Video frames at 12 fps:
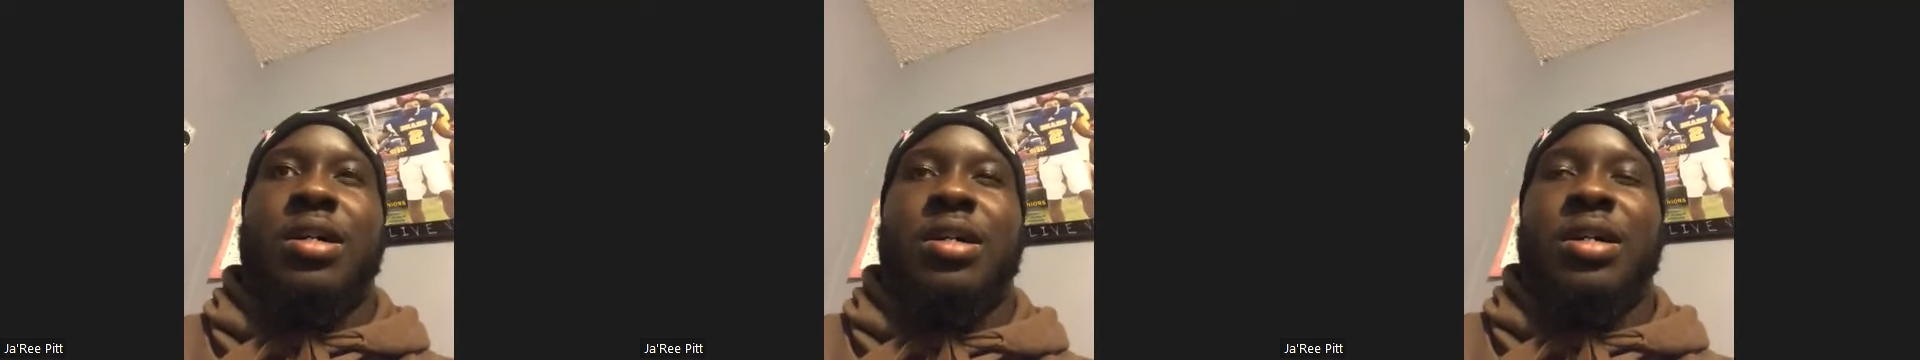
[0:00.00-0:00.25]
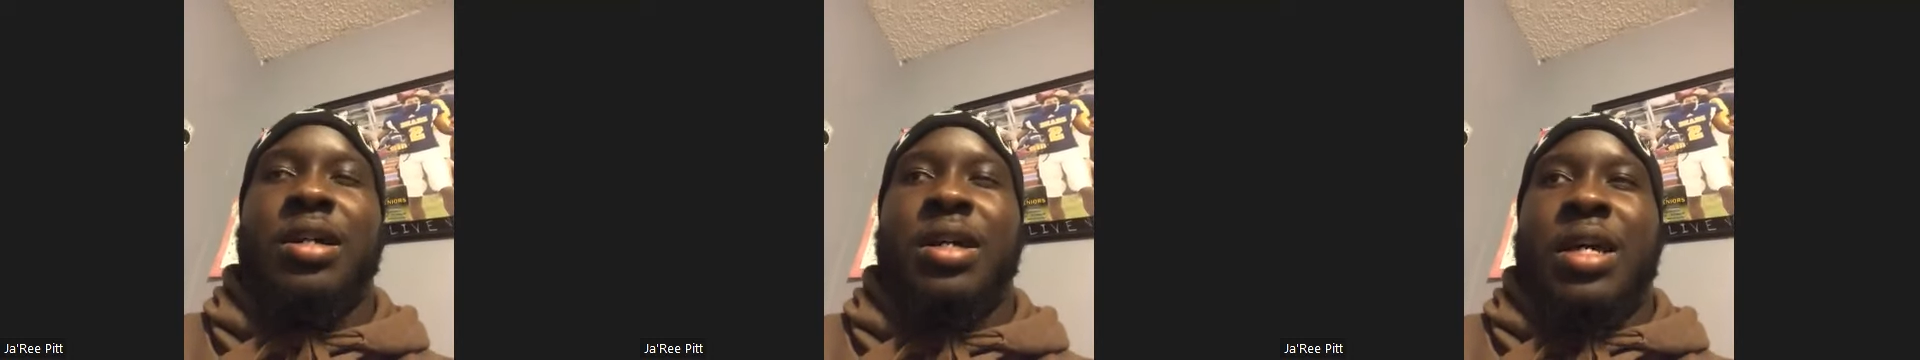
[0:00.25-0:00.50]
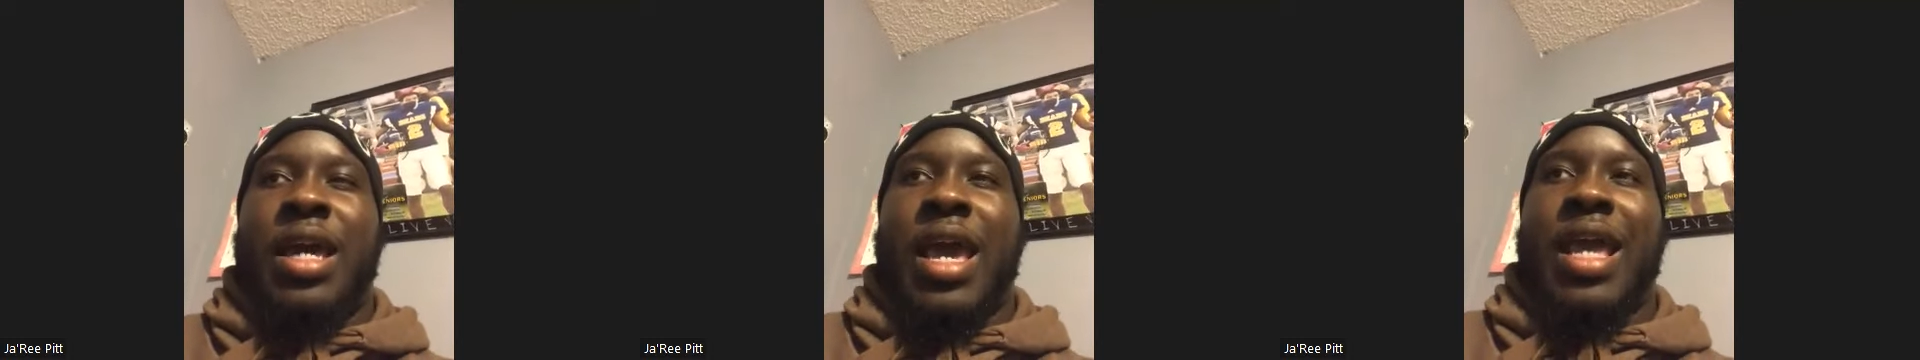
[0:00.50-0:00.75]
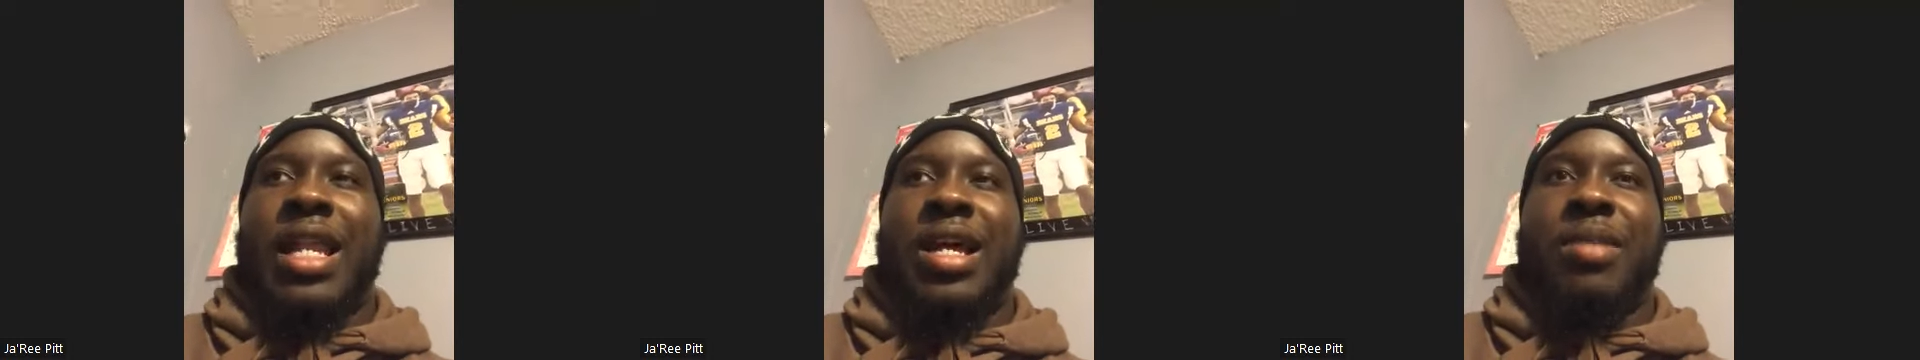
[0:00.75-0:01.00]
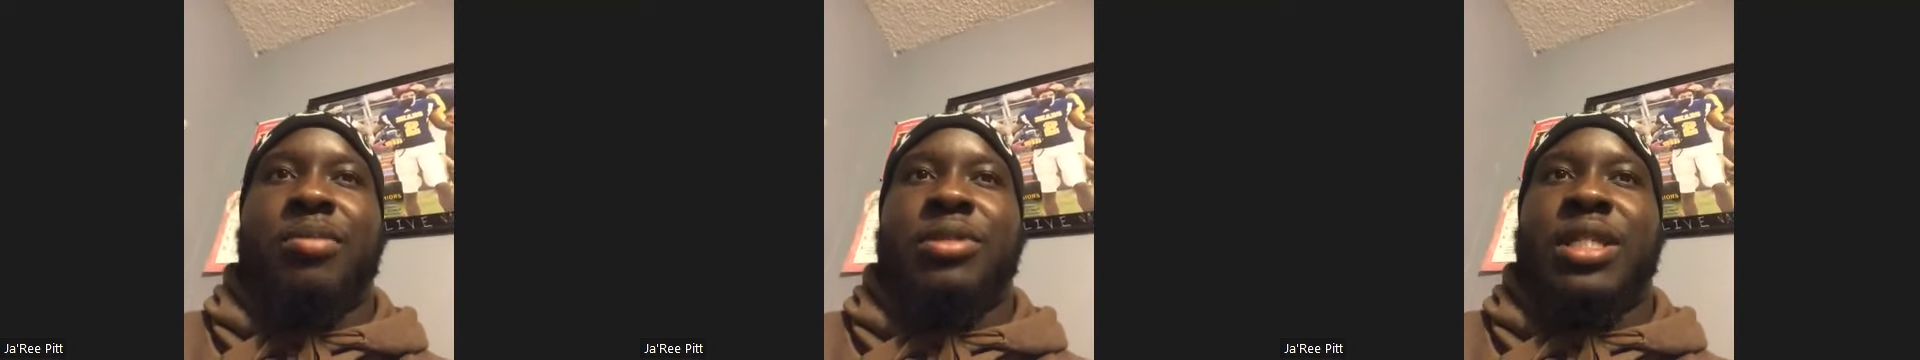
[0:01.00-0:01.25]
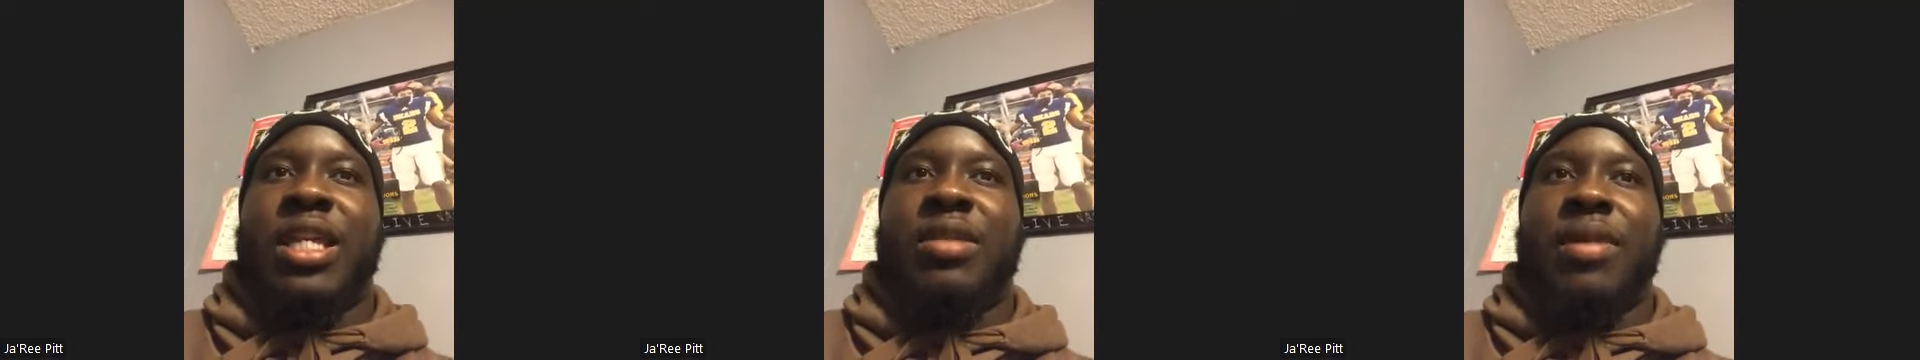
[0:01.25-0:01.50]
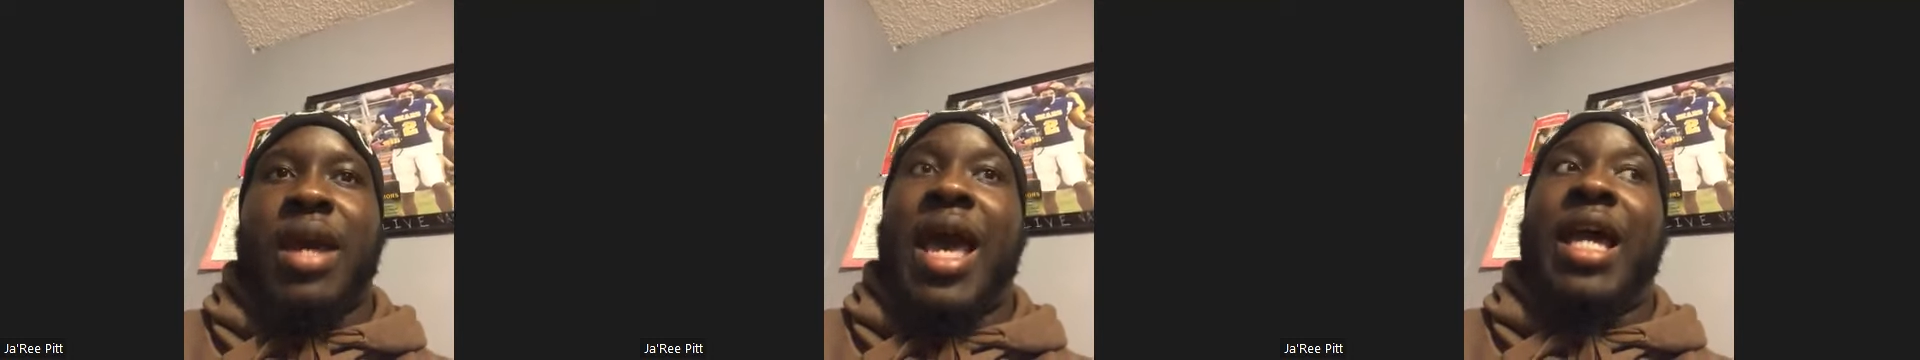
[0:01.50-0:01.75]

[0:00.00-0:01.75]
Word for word: Uh, had a couple teammate.